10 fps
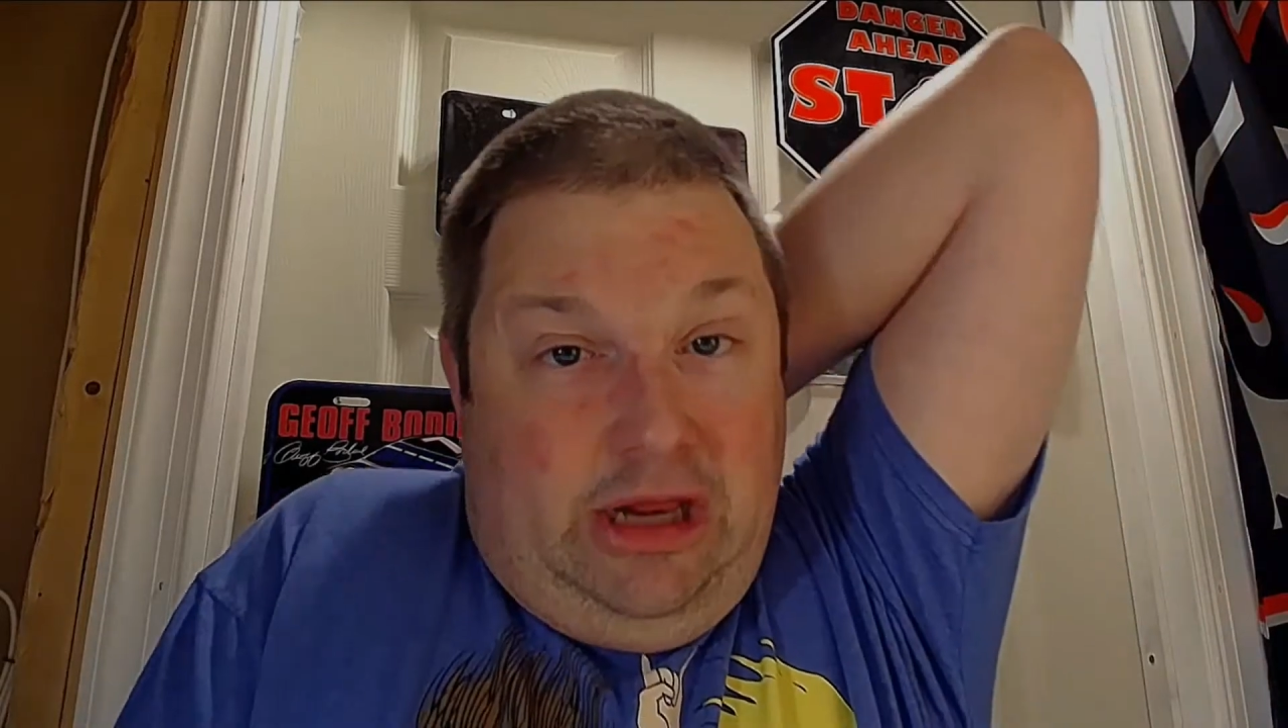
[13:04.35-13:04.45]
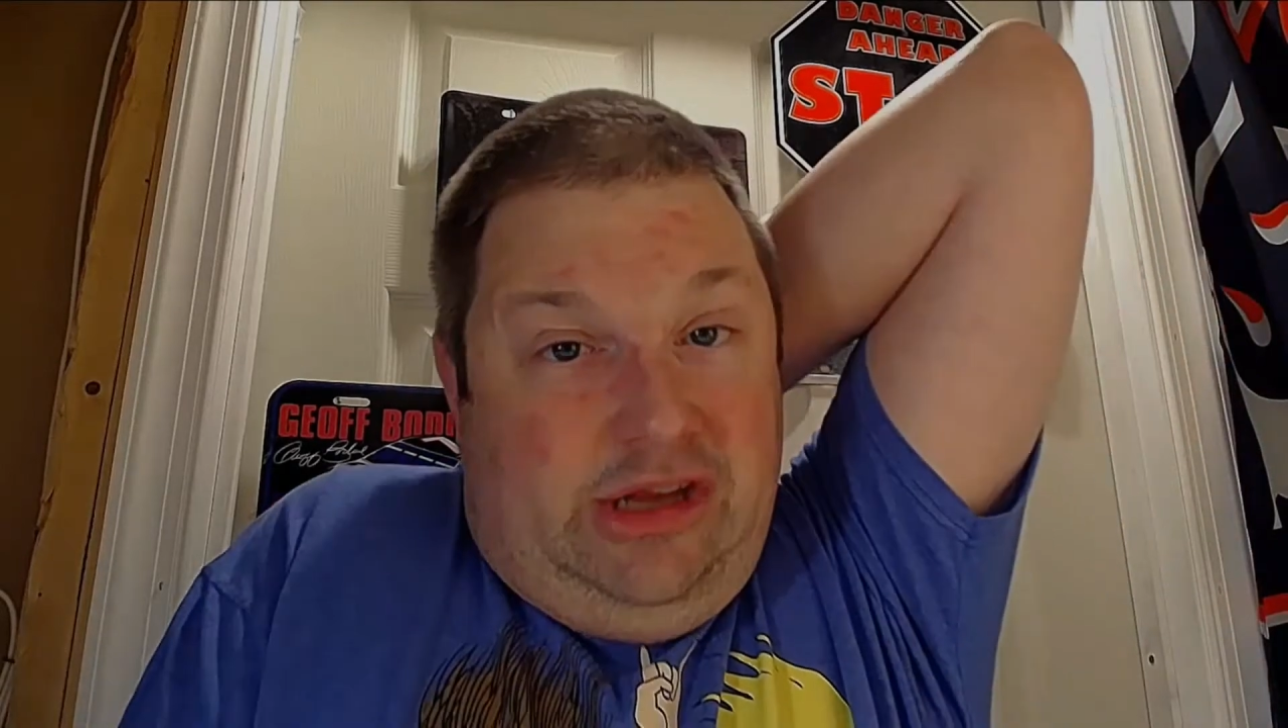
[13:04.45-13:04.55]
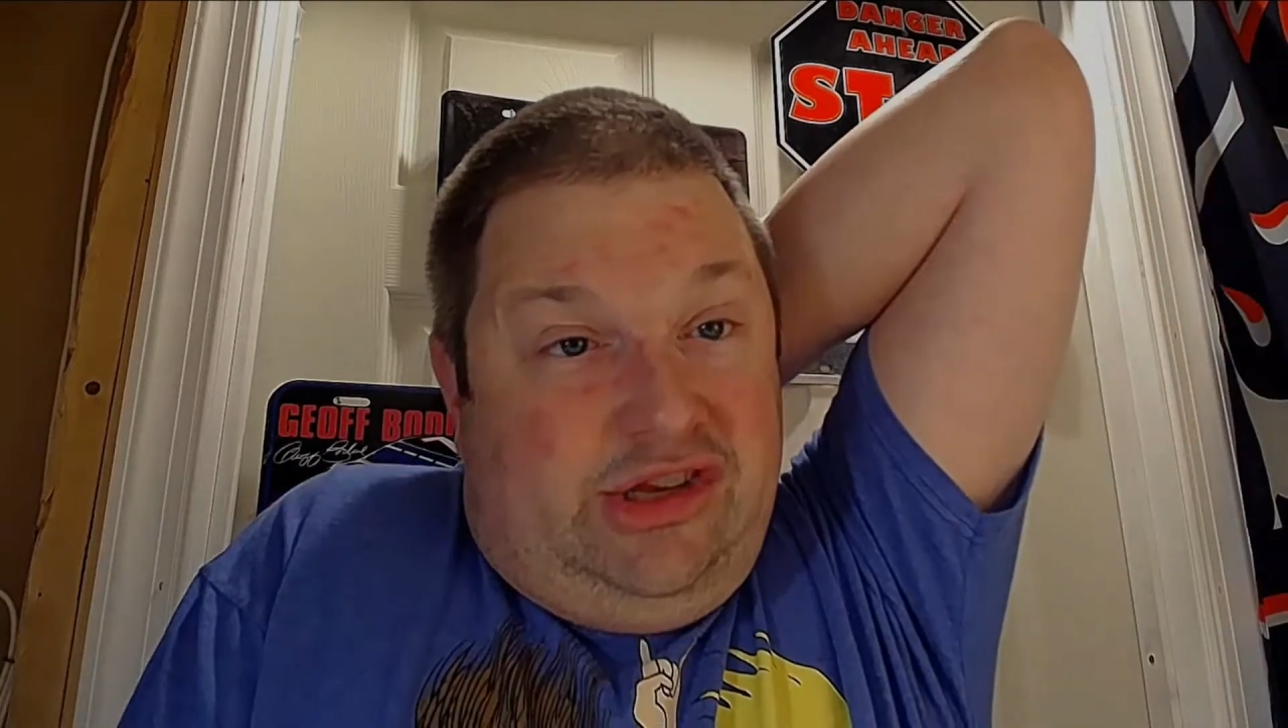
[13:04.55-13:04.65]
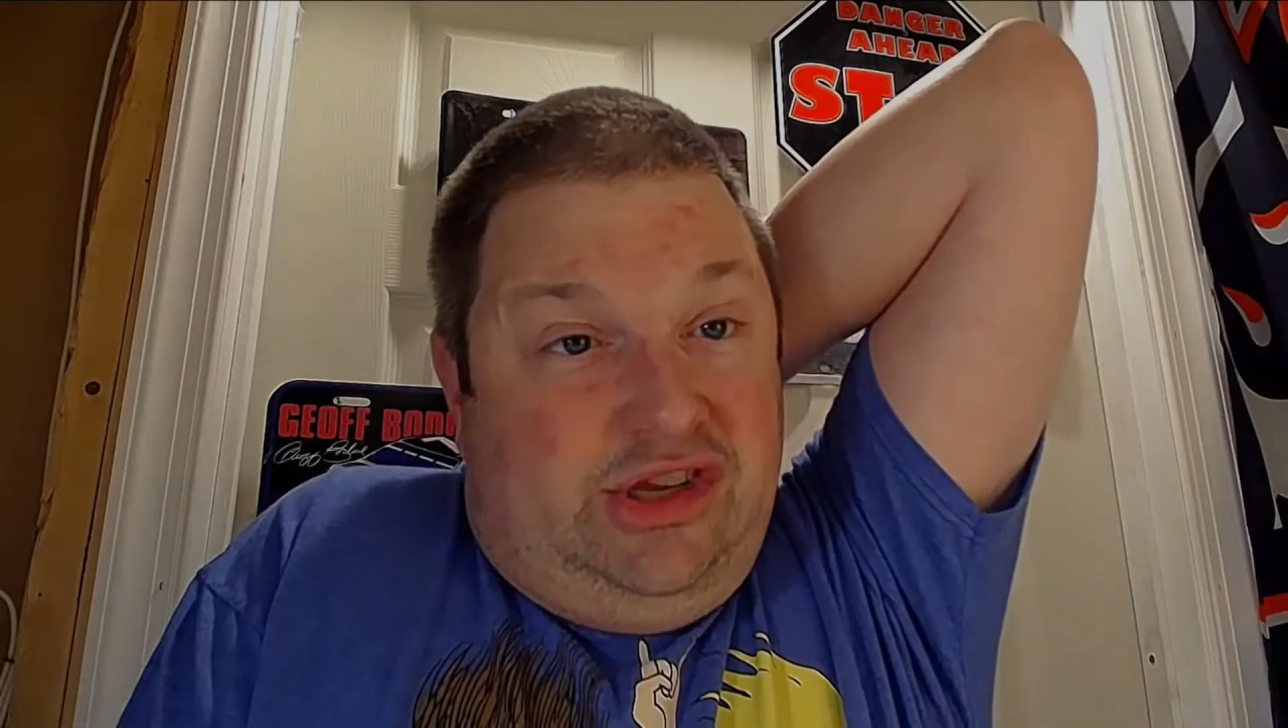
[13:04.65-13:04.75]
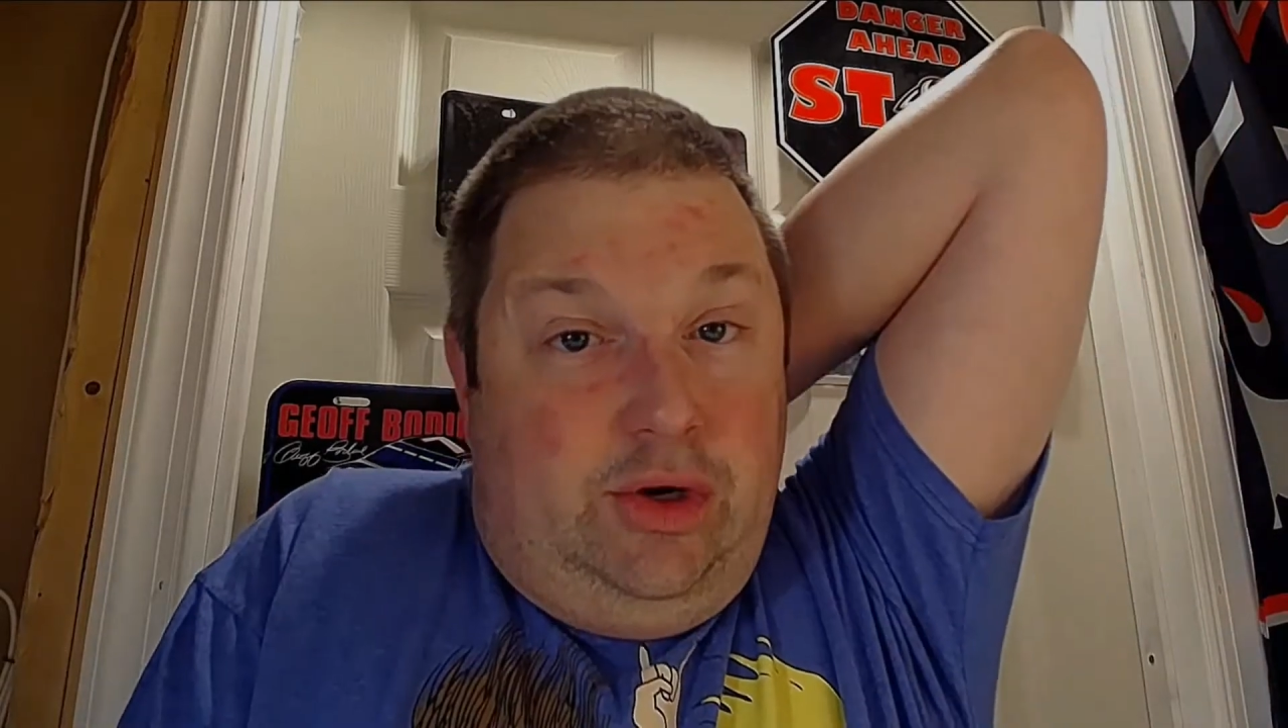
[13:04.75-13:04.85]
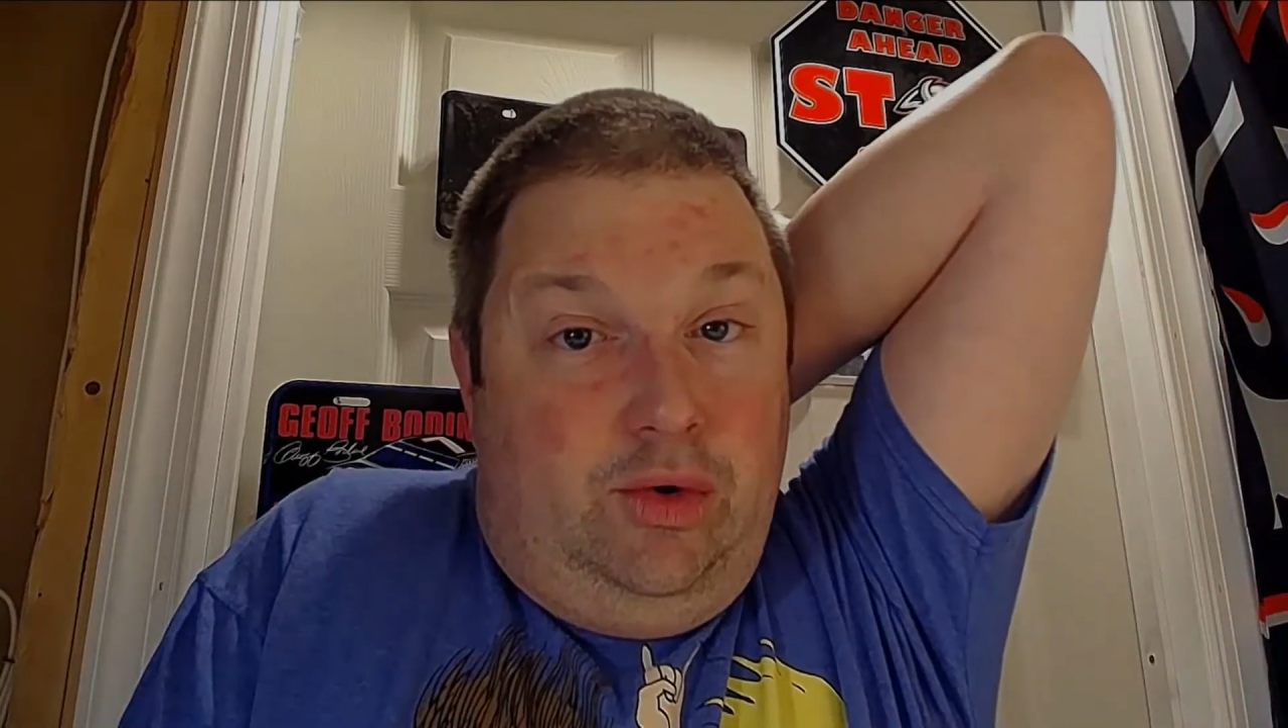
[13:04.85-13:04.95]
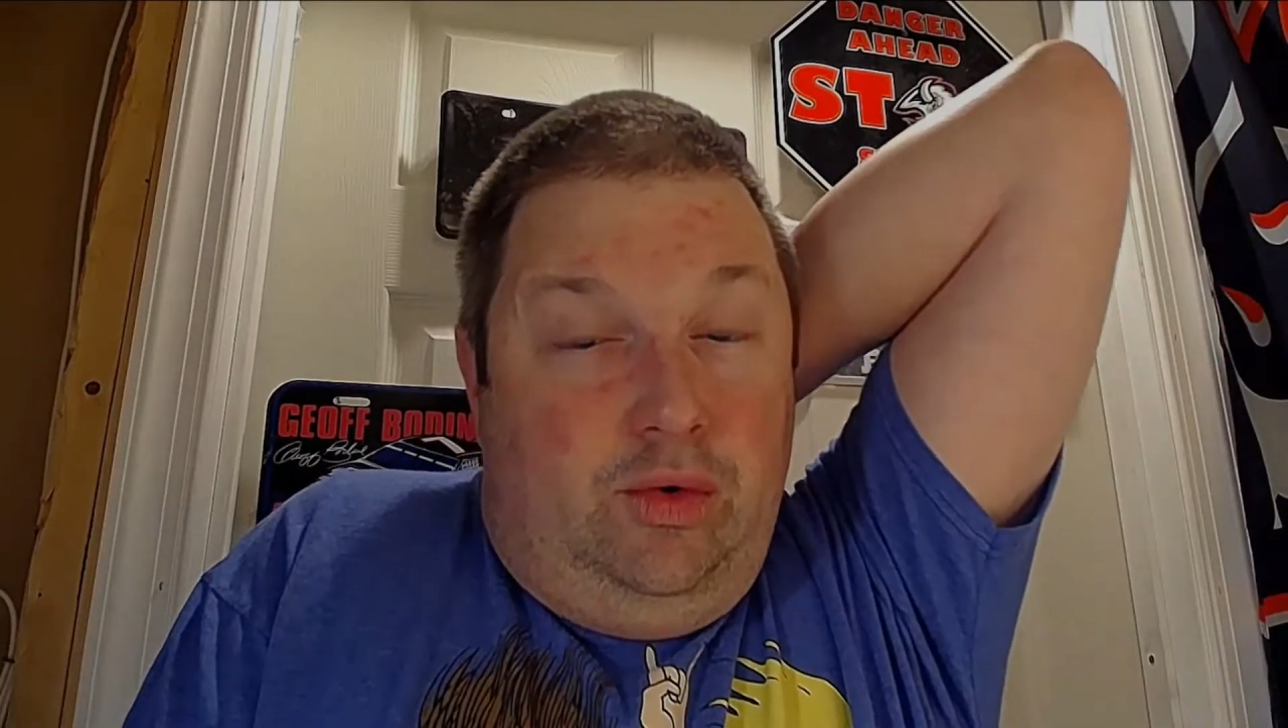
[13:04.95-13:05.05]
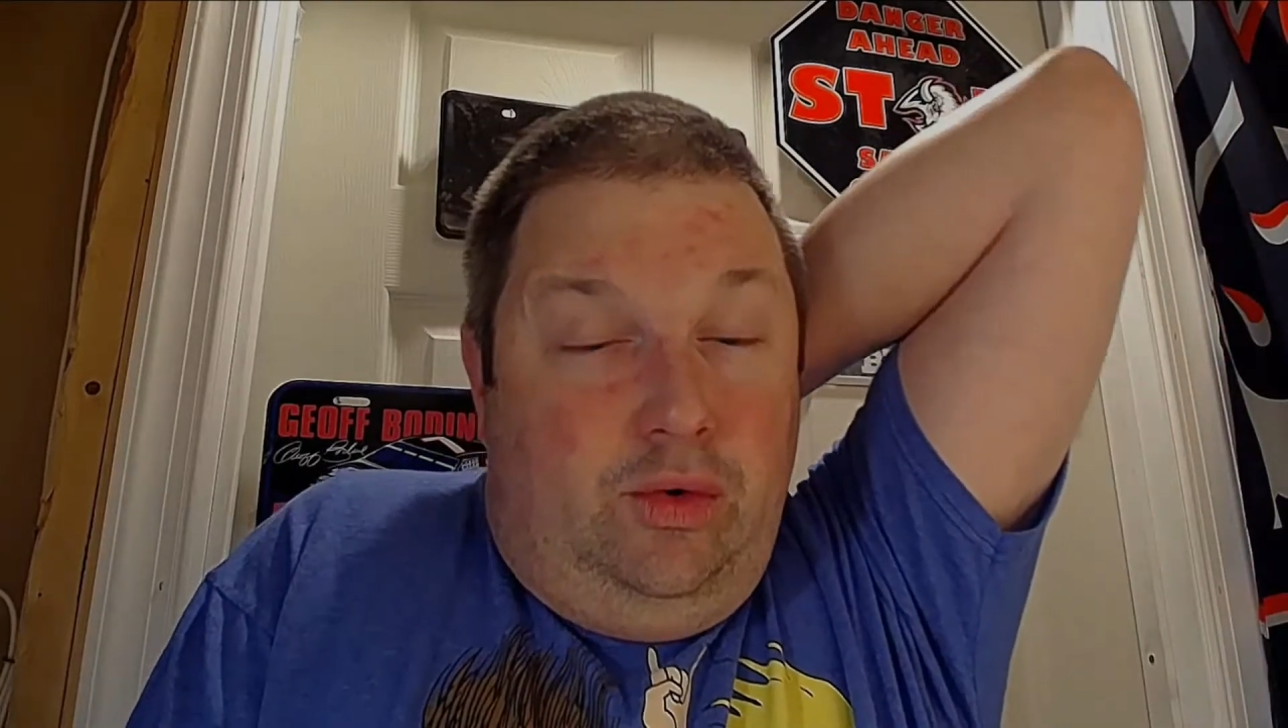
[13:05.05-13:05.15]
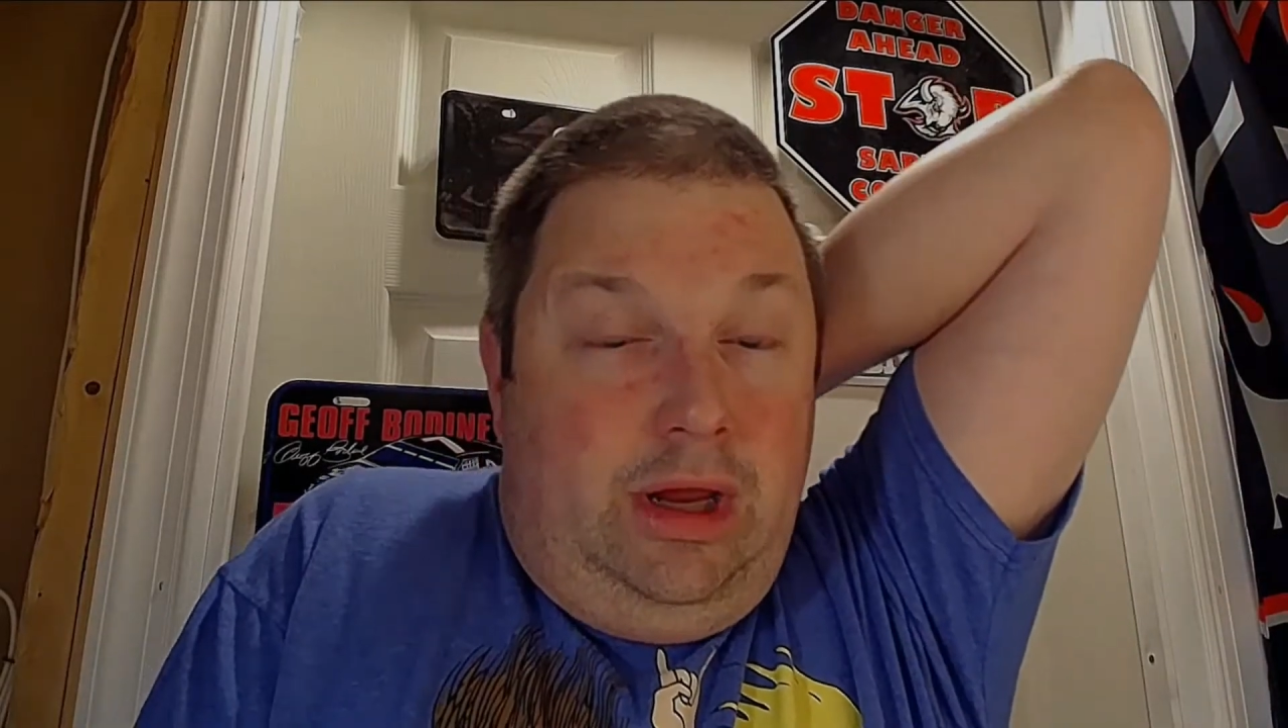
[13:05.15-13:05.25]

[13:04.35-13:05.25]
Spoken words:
soon